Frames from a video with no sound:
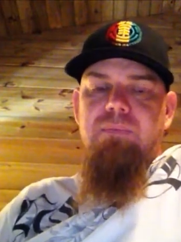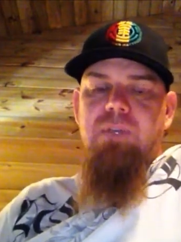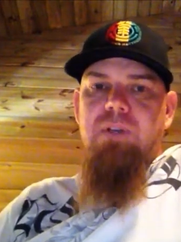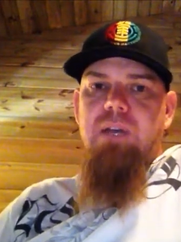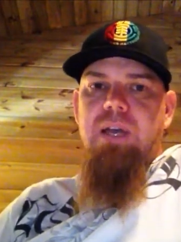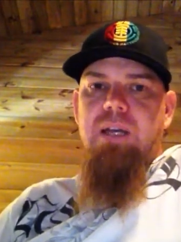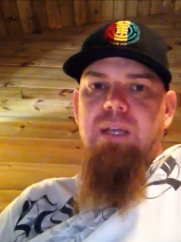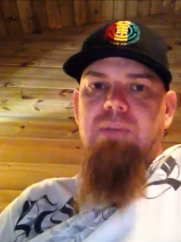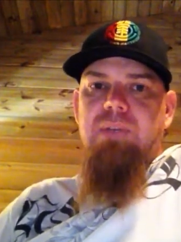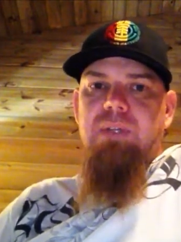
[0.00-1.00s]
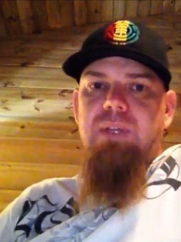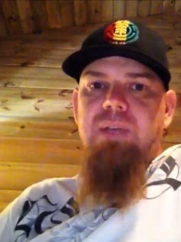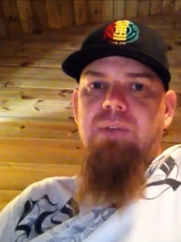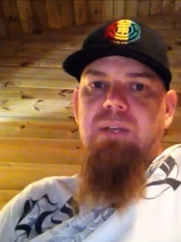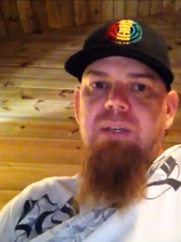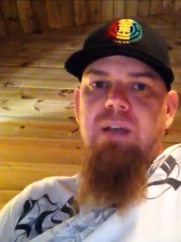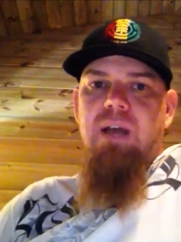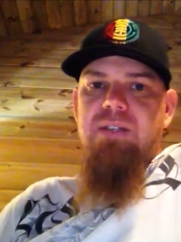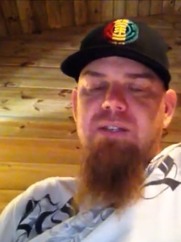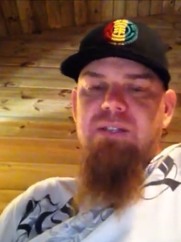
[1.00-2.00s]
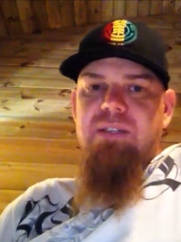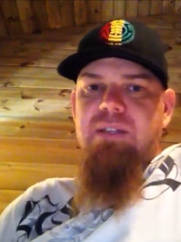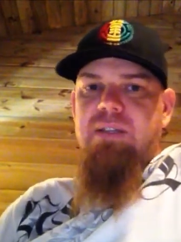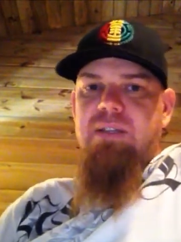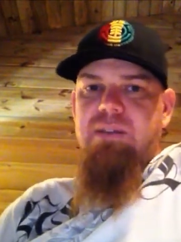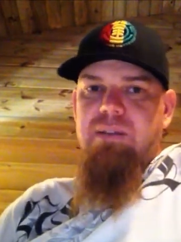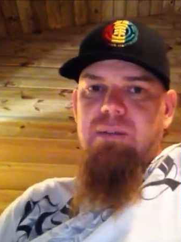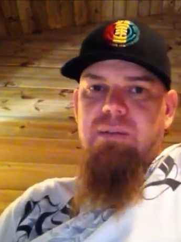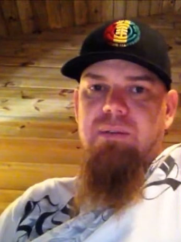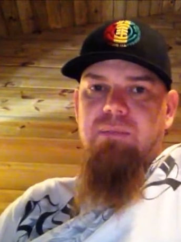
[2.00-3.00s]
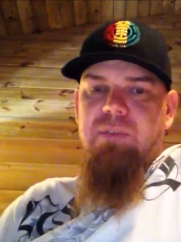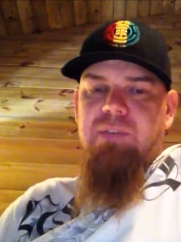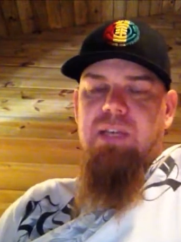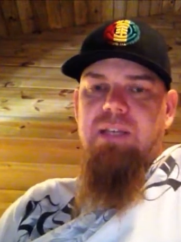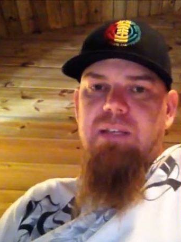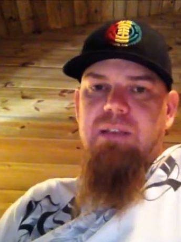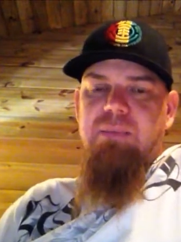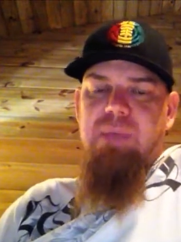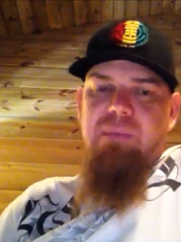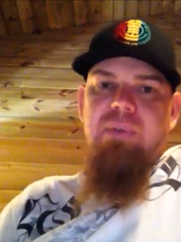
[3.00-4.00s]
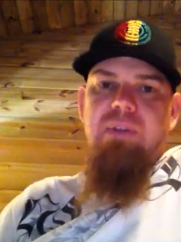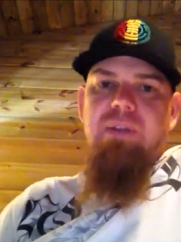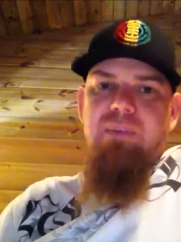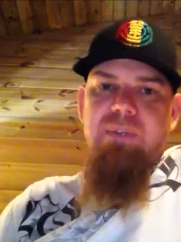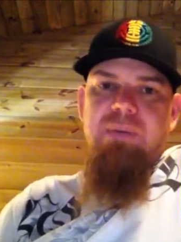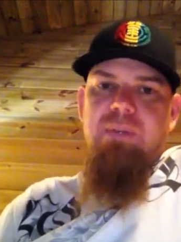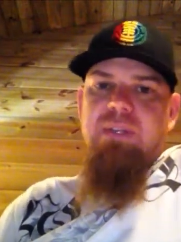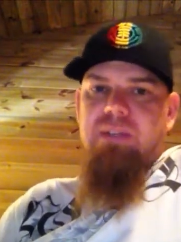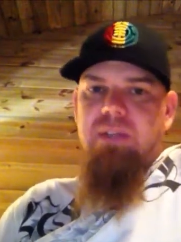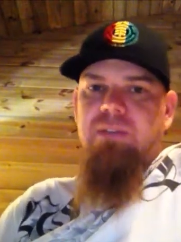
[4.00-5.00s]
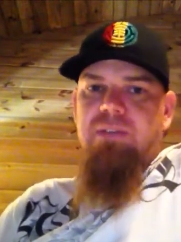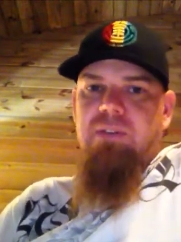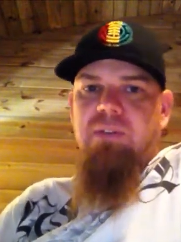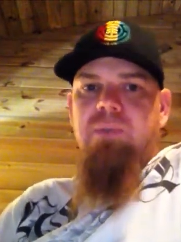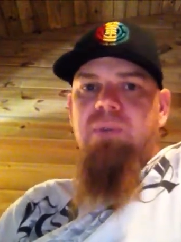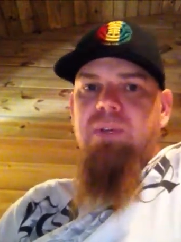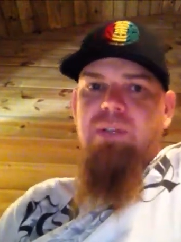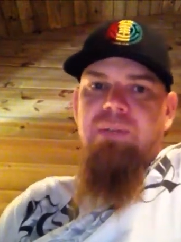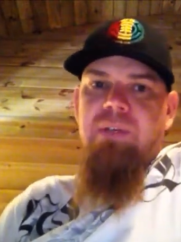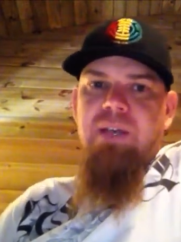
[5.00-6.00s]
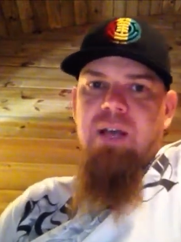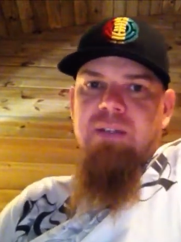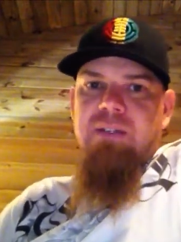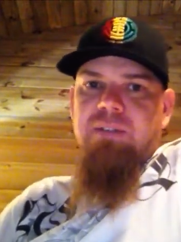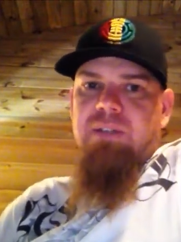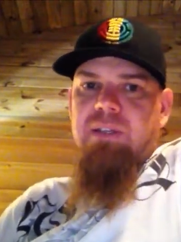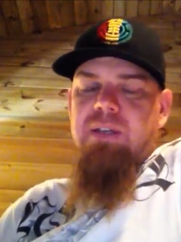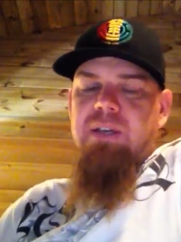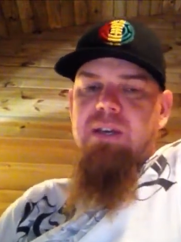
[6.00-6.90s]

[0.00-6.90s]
you're not even living consciously, and that most likely the people that were doing the things to you weren't living consciously,